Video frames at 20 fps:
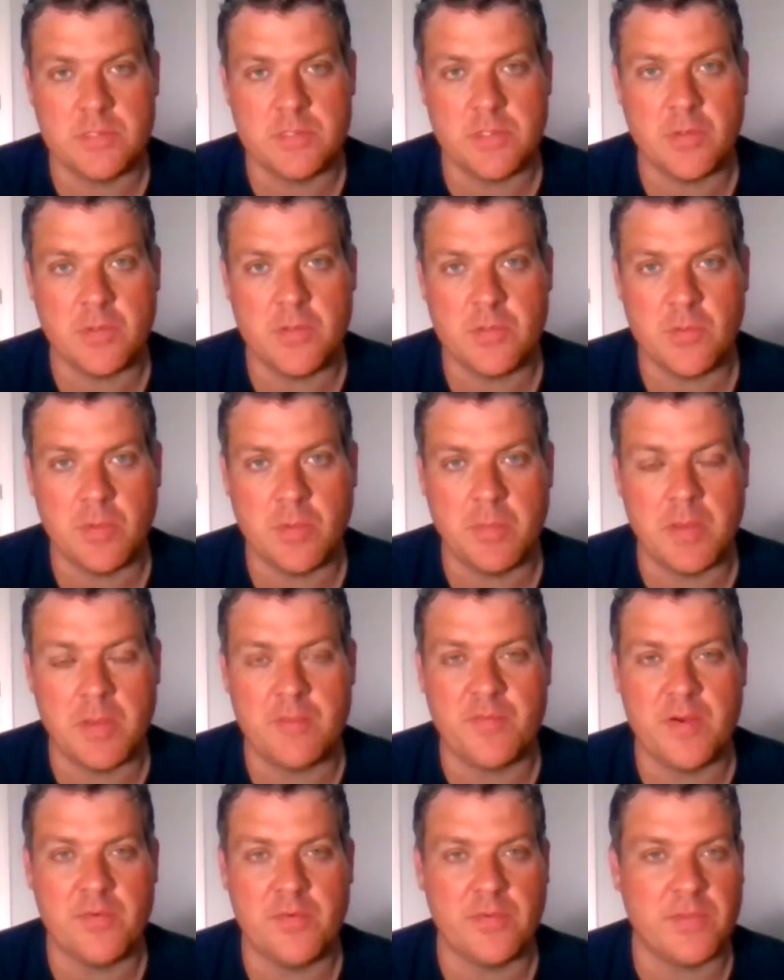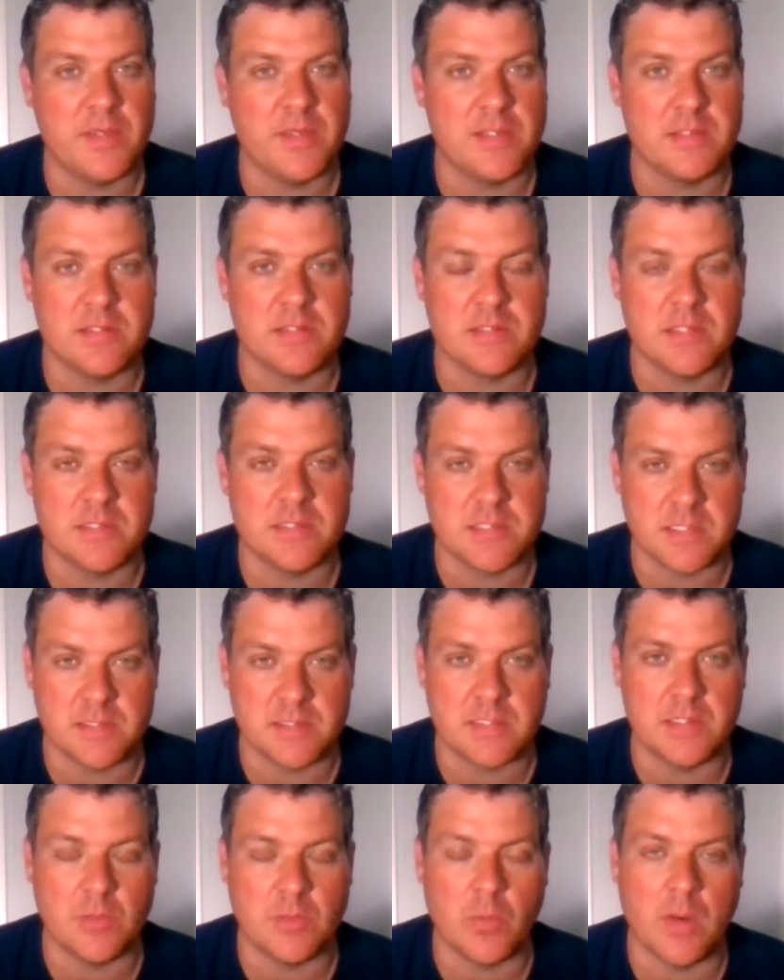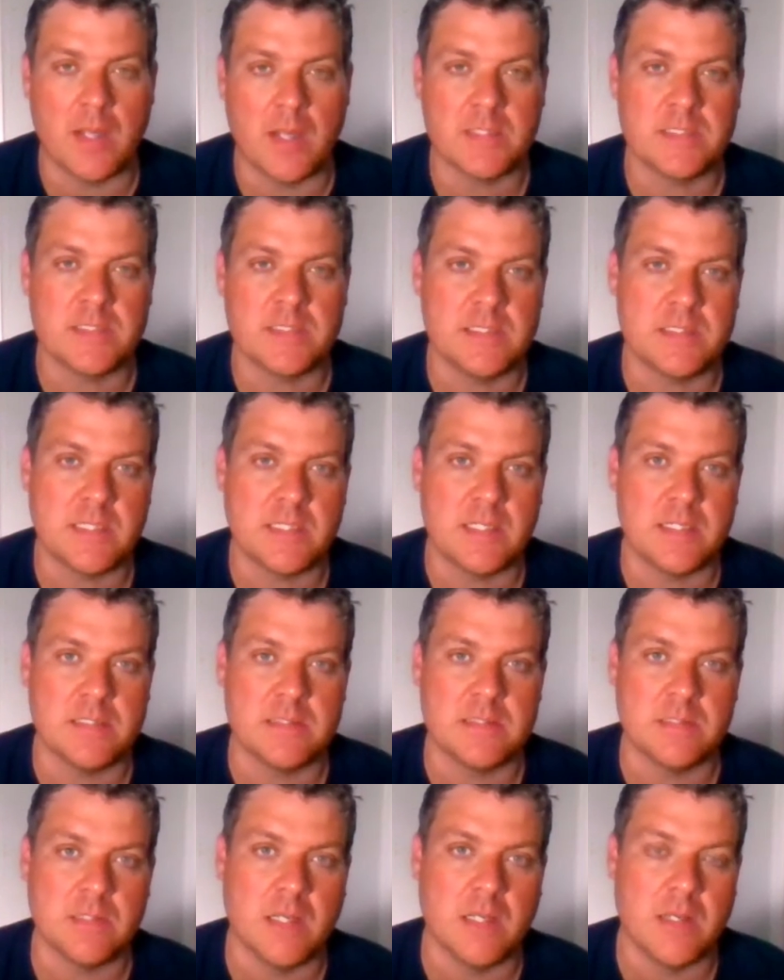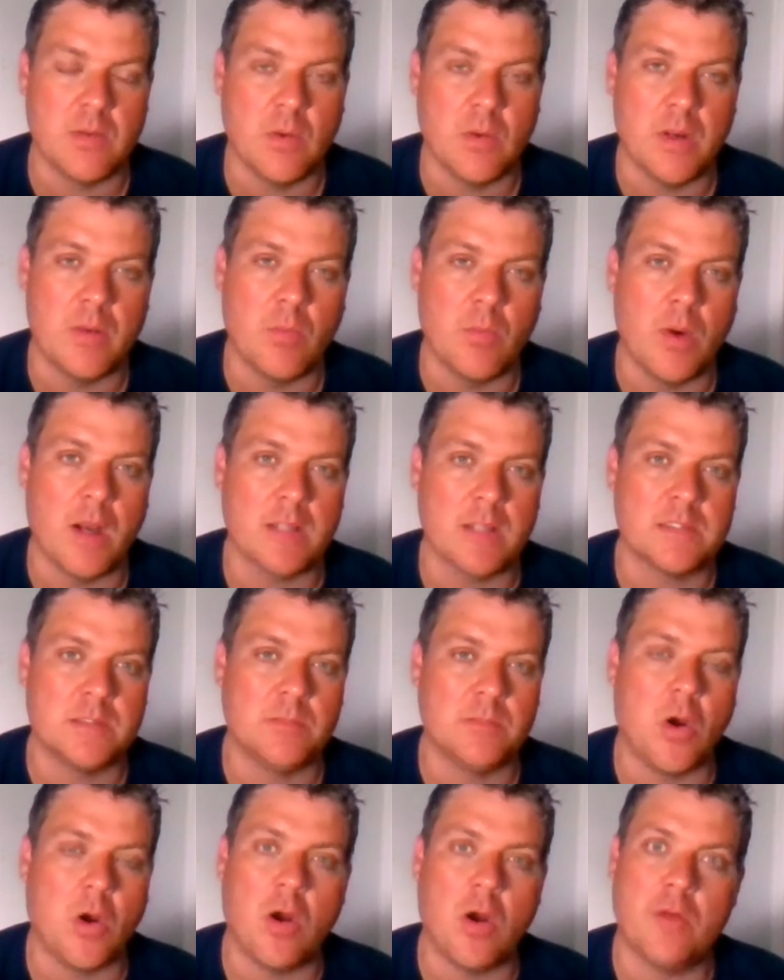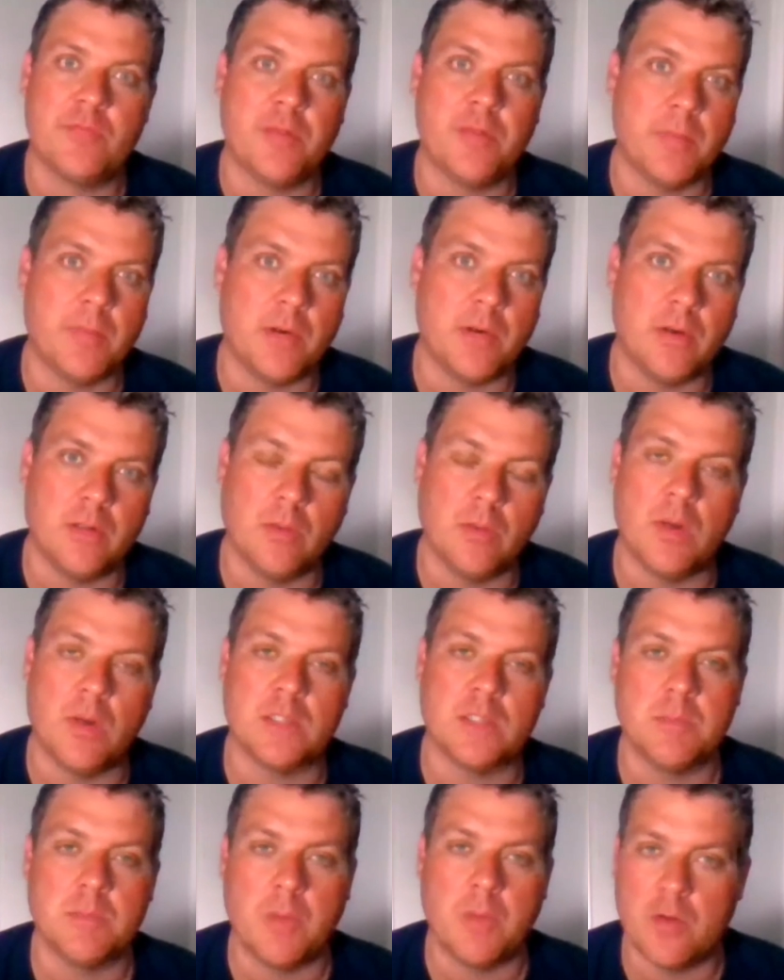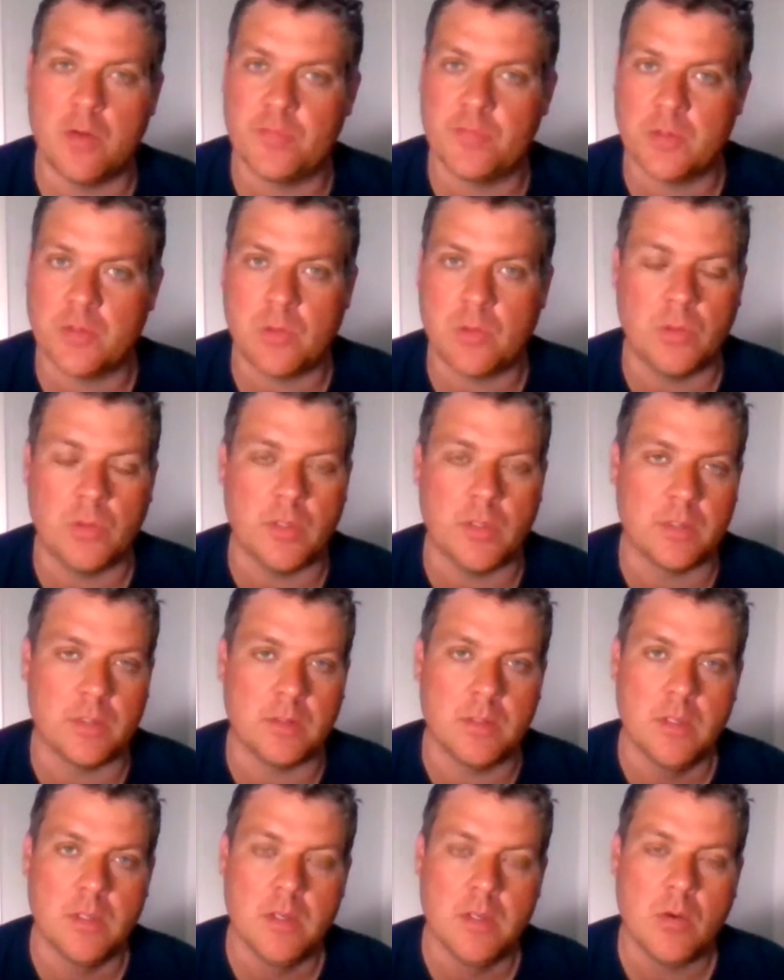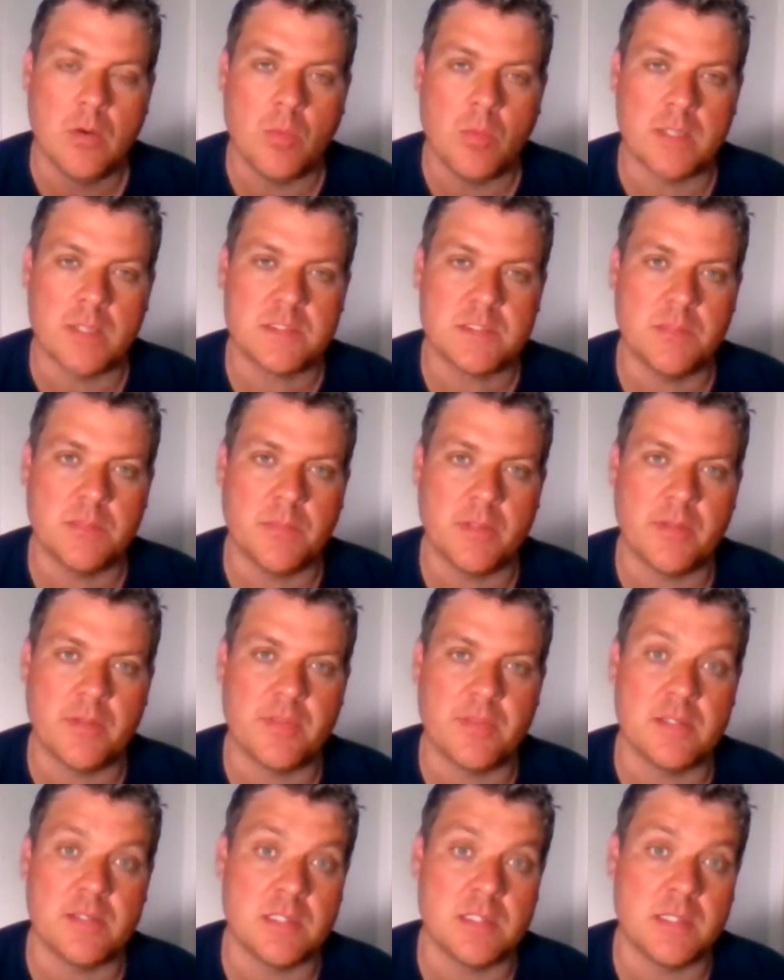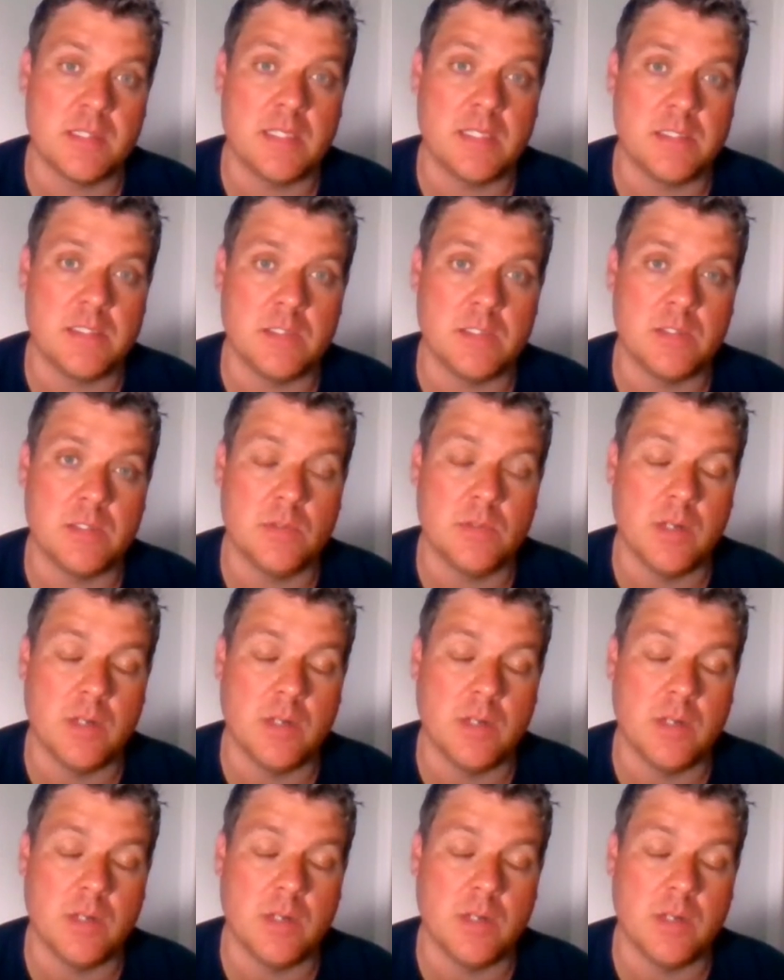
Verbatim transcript: always one of my favorite things is to sit there and watch these kids and, and, and watch them off the ball and watch them off the court and watch some of the things that they do.